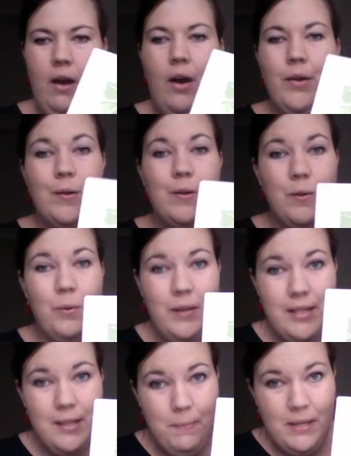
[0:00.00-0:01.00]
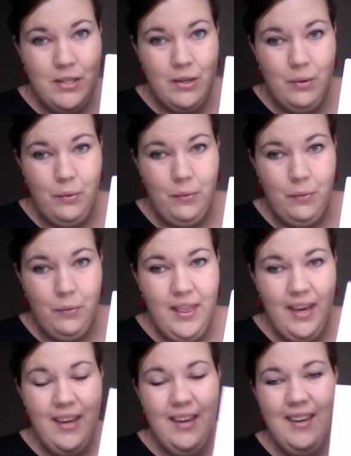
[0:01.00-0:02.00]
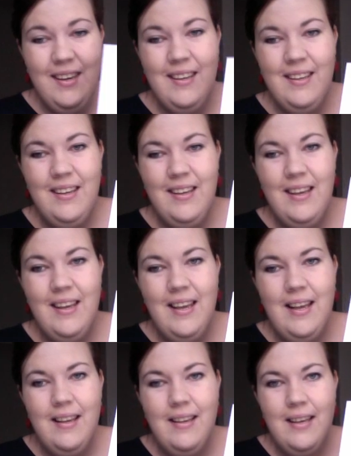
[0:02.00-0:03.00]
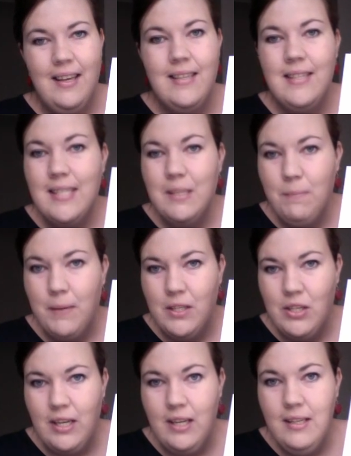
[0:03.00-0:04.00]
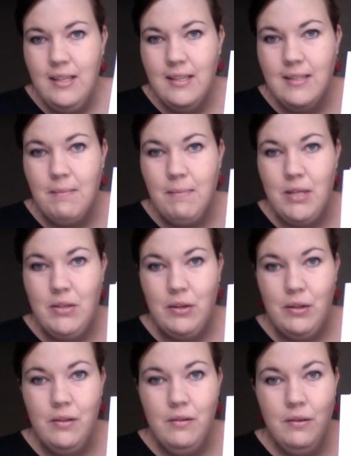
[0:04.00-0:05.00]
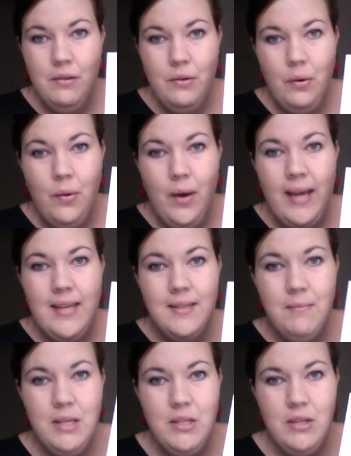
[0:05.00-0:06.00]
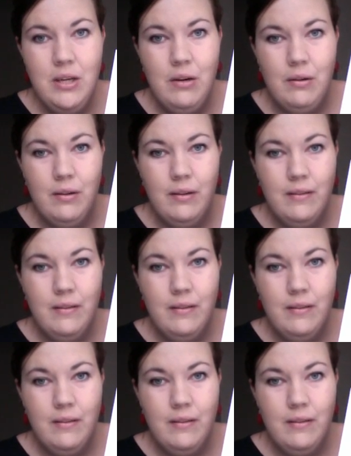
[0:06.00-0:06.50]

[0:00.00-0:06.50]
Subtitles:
You saw this picture already. Is this picture symmetrical or asymmetrical?